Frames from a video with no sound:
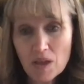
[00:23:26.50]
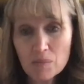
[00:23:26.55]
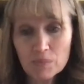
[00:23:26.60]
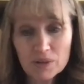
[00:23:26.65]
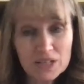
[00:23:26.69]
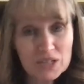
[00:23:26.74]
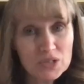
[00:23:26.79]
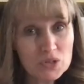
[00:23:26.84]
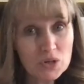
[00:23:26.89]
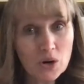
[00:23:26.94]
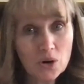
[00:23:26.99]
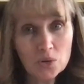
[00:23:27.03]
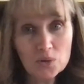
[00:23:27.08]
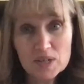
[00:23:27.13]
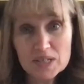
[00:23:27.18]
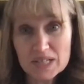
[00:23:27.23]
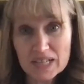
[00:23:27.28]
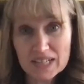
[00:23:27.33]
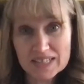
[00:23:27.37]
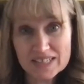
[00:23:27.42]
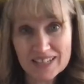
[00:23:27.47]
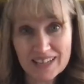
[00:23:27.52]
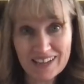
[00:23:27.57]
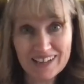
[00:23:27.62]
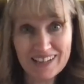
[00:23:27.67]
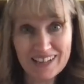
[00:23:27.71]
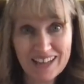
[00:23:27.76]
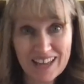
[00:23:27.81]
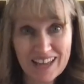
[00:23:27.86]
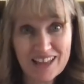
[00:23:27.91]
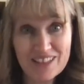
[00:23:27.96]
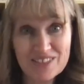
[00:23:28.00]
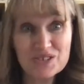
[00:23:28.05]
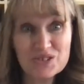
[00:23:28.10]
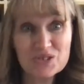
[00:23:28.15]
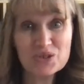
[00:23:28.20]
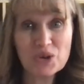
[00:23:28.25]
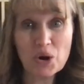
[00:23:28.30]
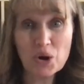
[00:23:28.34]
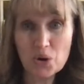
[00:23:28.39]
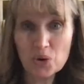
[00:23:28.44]
but it's always exciting and
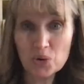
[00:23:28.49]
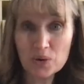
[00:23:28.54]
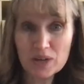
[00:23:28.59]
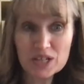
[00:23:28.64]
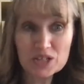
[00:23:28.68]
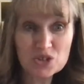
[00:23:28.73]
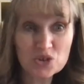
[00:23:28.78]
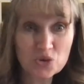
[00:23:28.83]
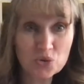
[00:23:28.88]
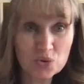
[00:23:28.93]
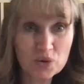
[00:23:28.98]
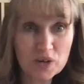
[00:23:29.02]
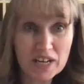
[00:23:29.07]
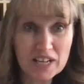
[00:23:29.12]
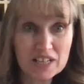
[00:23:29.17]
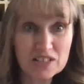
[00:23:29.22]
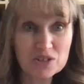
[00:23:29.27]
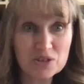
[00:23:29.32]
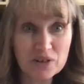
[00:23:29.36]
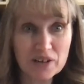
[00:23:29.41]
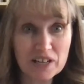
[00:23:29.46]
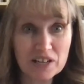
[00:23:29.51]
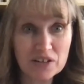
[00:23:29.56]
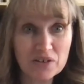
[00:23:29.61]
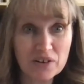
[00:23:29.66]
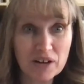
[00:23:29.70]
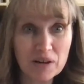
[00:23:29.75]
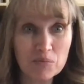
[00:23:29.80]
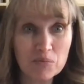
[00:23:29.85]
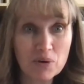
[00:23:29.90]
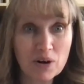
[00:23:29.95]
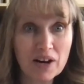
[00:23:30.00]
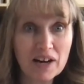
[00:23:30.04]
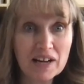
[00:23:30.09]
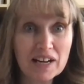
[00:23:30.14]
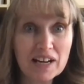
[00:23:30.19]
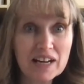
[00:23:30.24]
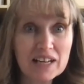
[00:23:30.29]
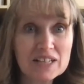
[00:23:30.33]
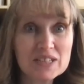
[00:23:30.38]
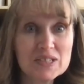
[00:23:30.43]
there's always great, great, great
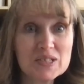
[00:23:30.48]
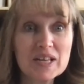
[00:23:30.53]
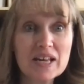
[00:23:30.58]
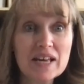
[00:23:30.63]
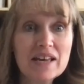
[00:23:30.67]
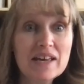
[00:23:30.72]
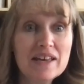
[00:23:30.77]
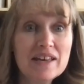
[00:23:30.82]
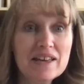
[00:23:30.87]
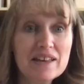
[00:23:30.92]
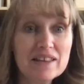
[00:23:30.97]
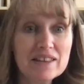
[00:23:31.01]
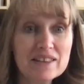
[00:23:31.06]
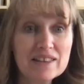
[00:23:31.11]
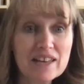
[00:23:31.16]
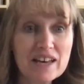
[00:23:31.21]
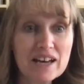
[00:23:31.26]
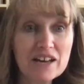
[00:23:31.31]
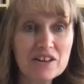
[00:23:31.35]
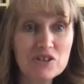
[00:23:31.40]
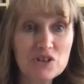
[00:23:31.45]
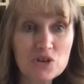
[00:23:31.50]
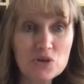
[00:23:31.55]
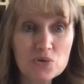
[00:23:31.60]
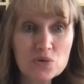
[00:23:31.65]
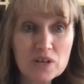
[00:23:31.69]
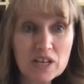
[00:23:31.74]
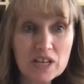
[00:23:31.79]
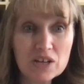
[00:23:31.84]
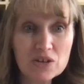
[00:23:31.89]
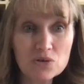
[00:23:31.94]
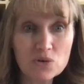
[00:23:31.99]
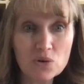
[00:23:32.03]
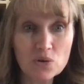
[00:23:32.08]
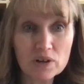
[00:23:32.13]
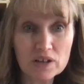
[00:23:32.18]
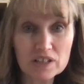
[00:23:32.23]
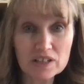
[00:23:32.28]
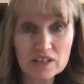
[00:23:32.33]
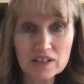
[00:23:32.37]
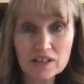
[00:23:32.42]
products that you can
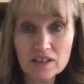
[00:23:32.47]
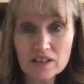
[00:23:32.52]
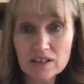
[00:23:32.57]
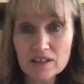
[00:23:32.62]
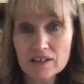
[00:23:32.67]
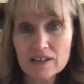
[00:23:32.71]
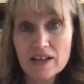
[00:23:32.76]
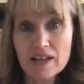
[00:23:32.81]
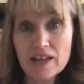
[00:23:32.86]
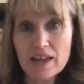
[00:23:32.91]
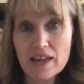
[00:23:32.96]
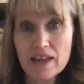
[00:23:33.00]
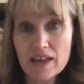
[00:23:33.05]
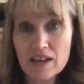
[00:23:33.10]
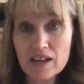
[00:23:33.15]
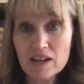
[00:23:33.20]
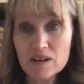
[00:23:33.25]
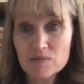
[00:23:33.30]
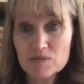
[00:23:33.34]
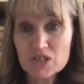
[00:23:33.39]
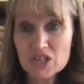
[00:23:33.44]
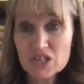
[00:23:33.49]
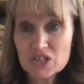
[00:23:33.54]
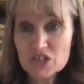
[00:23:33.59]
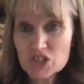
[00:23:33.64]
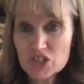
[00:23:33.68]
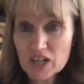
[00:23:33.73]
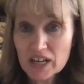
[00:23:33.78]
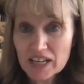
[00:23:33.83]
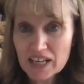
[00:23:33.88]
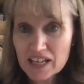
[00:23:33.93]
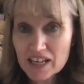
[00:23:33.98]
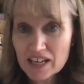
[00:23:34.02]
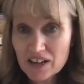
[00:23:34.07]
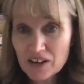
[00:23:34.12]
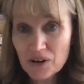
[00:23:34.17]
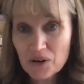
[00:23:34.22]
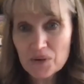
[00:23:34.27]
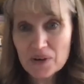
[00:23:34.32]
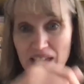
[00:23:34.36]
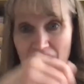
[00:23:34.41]
order. And I'm just checking here.
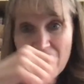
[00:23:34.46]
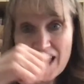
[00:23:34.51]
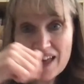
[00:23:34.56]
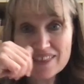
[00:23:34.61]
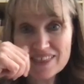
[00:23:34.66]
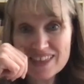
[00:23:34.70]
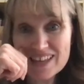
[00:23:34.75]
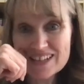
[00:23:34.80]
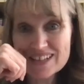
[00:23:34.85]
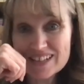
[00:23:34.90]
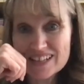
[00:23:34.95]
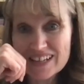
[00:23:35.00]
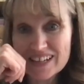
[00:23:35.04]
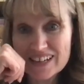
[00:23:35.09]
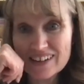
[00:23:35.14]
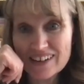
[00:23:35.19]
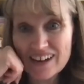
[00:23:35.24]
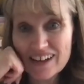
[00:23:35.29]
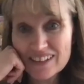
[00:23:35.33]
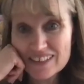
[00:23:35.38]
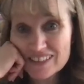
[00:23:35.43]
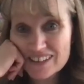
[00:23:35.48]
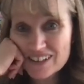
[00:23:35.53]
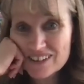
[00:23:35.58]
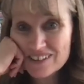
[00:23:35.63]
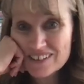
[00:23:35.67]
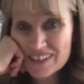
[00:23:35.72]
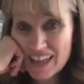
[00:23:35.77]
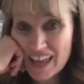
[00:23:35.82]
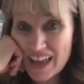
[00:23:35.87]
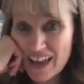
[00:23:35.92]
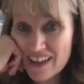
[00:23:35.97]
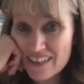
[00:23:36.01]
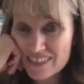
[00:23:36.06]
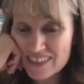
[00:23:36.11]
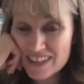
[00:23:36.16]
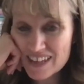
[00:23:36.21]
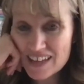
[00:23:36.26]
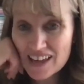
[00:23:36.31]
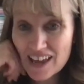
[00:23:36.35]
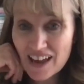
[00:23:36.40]
Oh, Kathy's here. Hello,
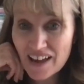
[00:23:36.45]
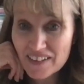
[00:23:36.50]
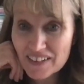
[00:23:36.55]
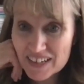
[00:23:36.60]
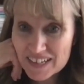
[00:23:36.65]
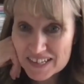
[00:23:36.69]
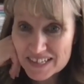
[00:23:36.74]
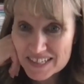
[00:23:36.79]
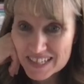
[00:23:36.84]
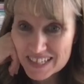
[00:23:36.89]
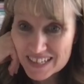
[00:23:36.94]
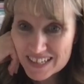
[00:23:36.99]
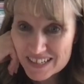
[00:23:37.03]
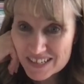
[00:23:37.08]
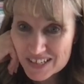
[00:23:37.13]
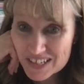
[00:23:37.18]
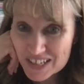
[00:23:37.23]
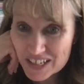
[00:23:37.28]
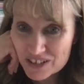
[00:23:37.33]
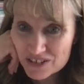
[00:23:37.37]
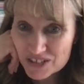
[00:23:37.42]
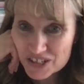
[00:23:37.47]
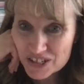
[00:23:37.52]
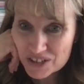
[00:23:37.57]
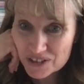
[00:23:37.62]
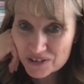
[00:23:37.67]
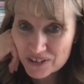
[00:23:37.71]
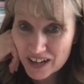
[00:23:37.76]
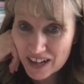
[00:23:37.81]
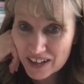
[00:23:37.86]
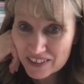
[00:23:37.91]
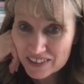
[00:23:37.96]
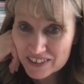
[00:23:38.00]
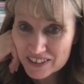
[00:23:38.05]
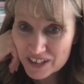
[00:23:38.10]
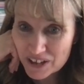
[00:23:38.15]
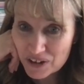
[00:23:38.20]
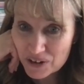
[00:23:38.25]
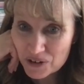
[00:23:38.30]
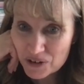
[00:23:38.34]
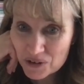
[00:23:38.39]
Kathy. Alexina's here too.
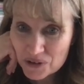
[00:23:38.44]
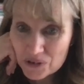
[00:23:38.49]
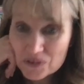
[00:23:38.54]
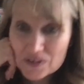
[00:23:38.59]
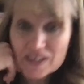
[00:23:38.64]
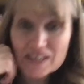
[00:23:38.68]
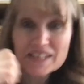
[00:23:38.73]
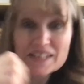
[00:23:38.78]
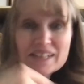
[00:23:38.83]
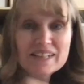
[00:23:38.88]
Hello.